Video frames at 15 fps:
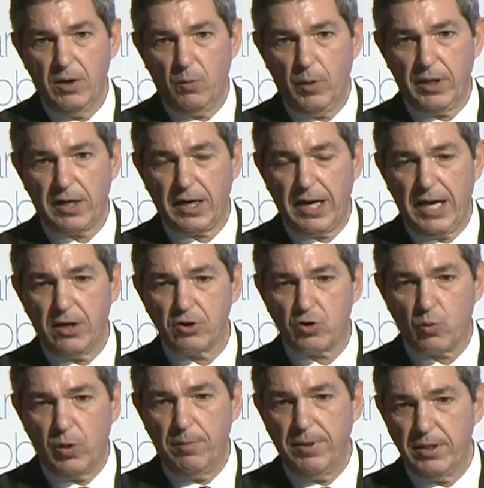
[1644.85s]
when it
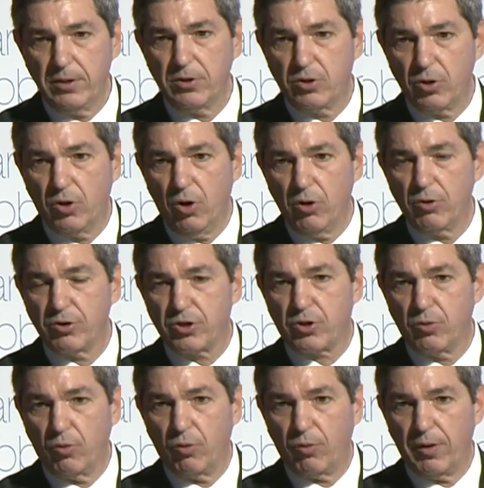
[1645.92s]
allows women to go to
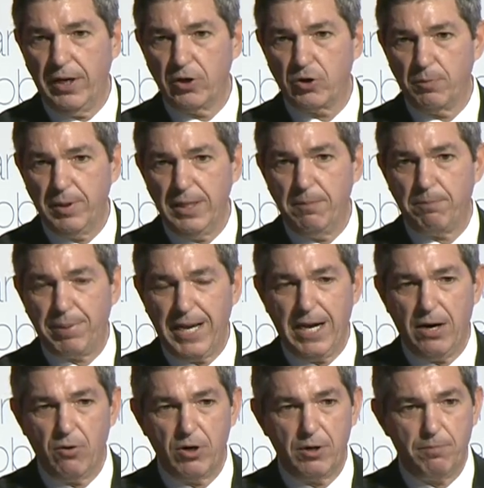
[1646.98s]
school and to be
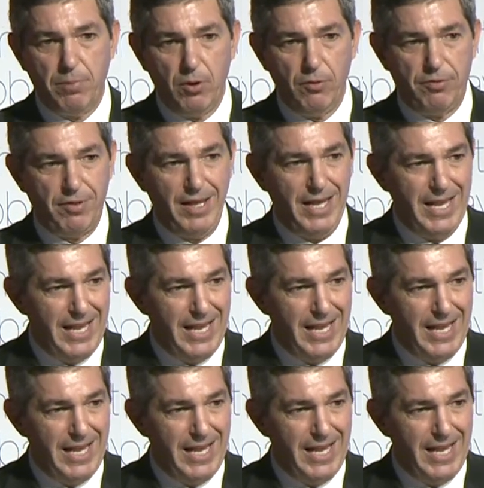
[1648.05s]
empowered both